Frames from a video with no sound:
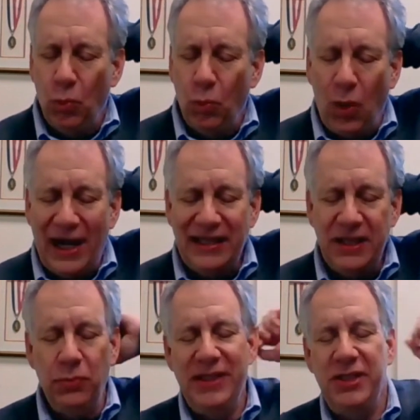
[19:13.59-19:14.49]
why
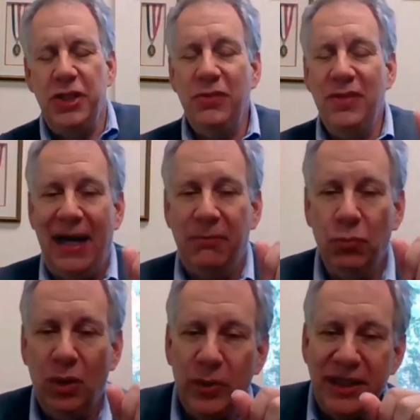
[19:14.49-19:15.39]
did we do that?
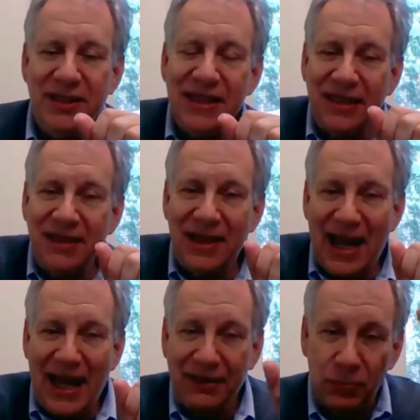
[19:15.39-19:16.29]
Well, we did
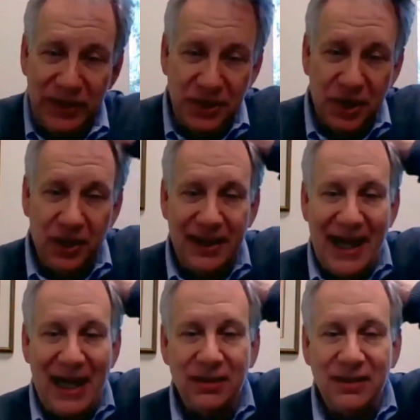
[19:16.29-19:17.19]
that. We took
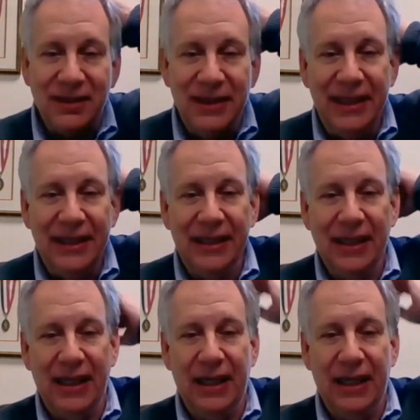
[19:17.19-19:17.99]
out the